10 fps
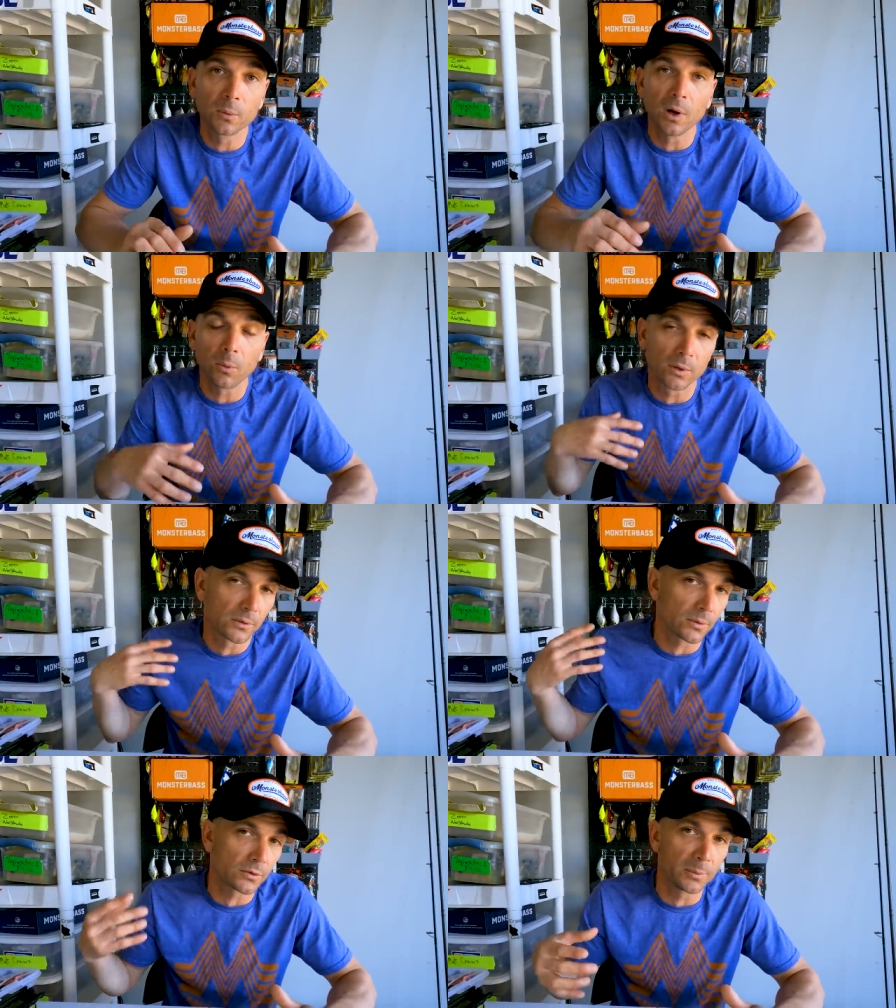We all want
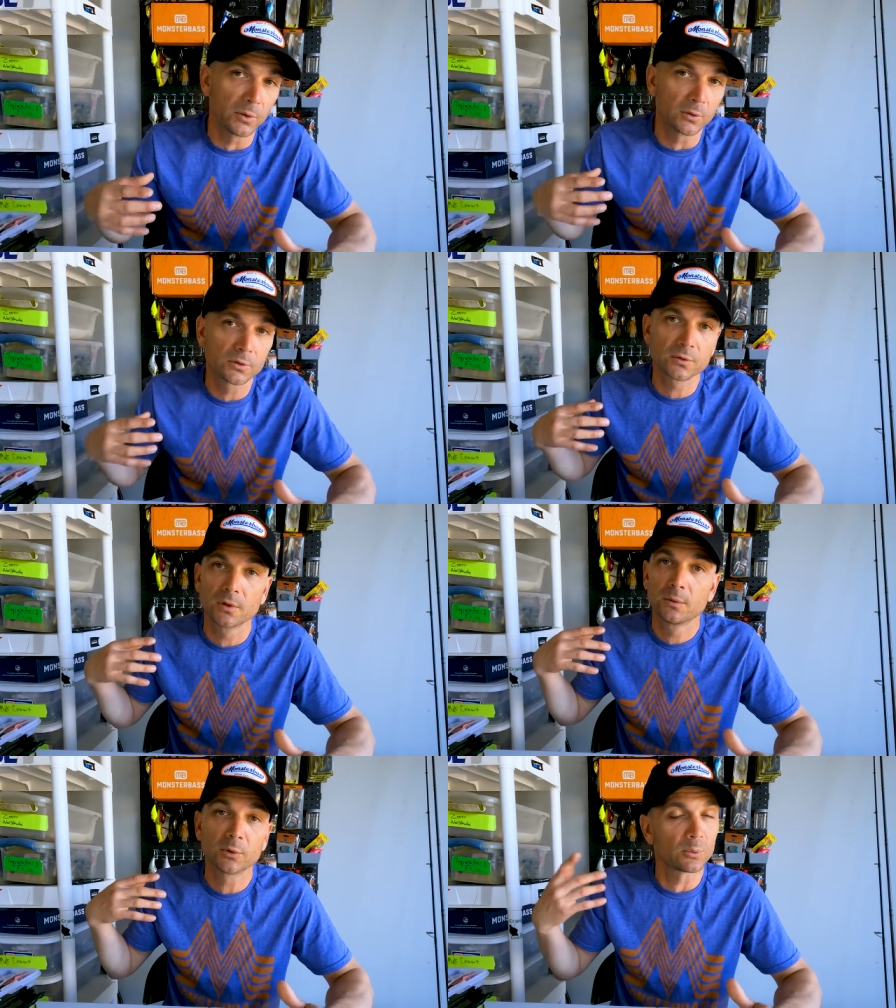to throw spooks,
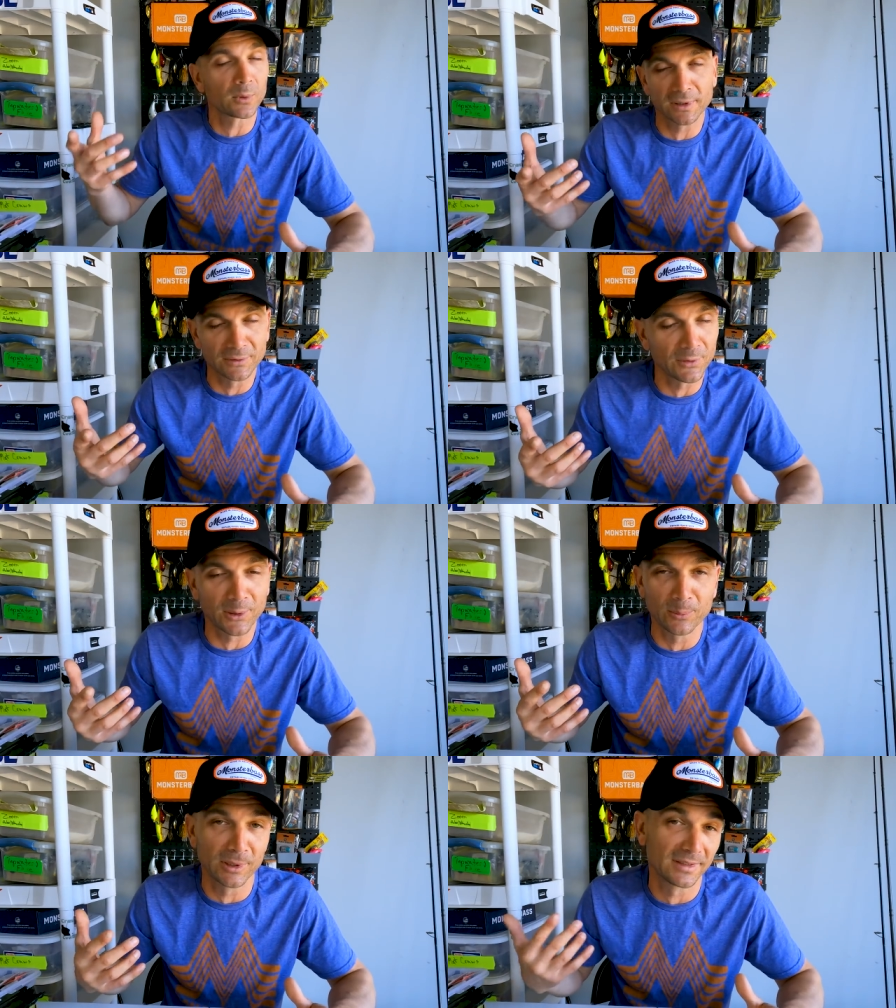which we're going to
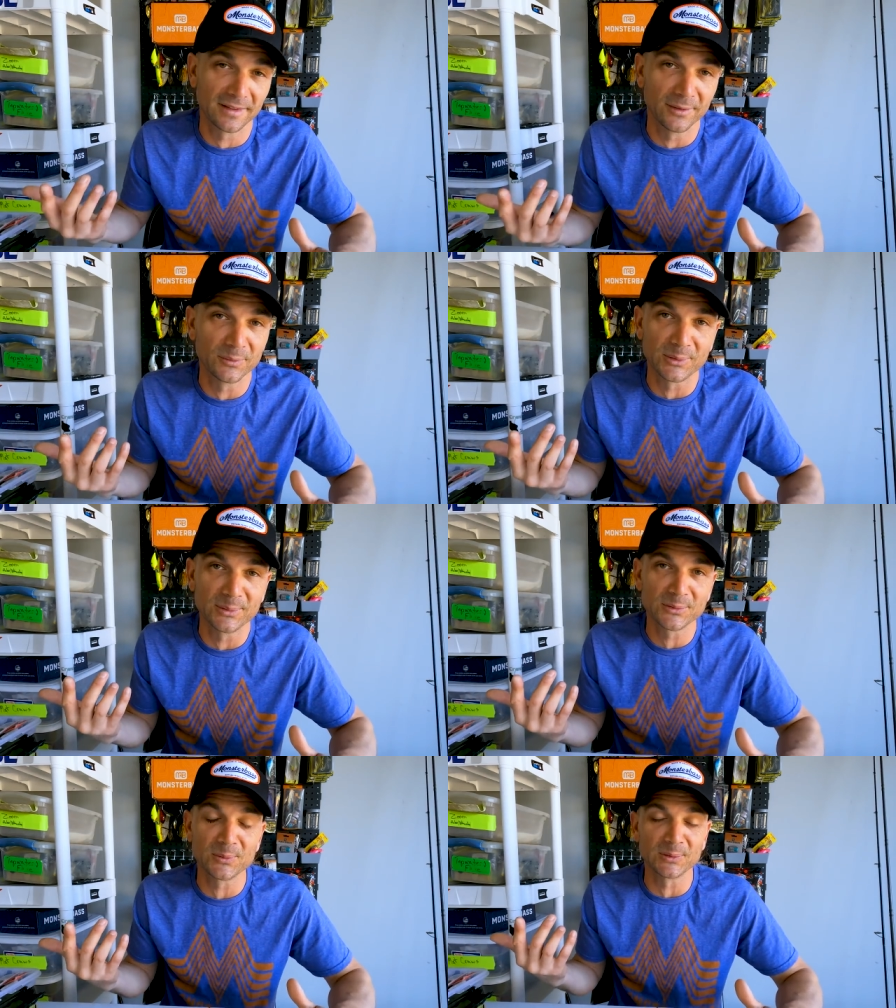talk about because I love
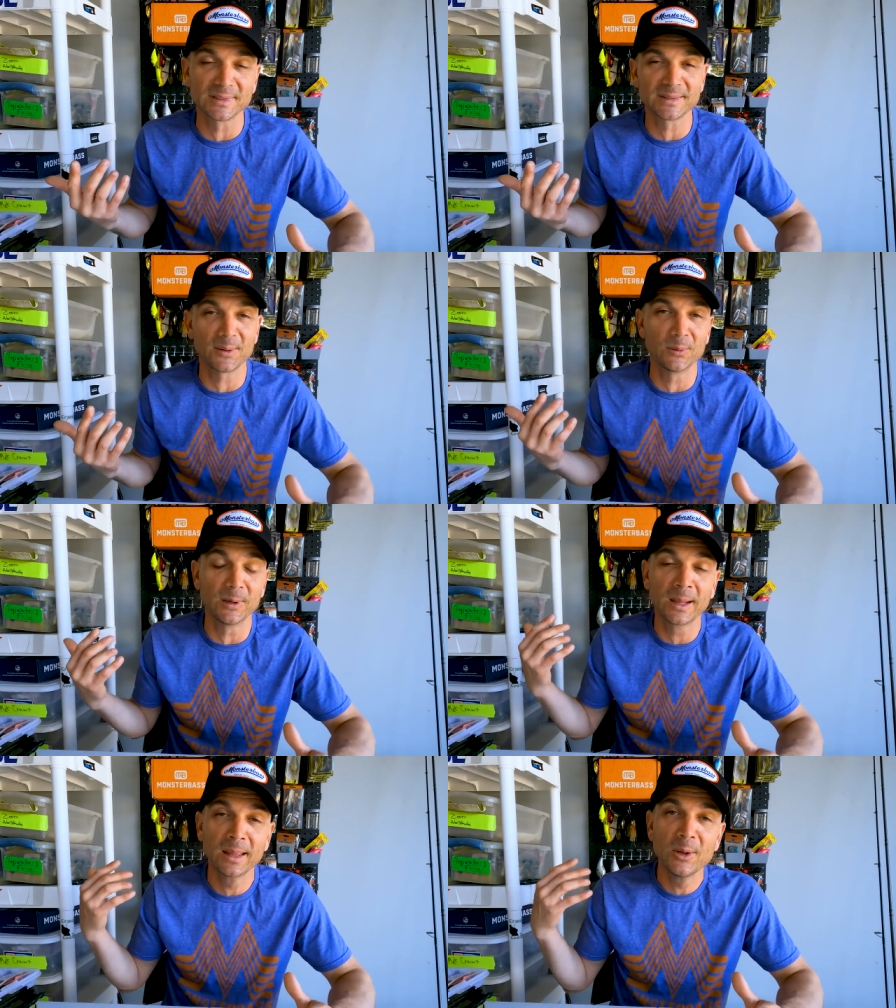throwing a spook this time of year.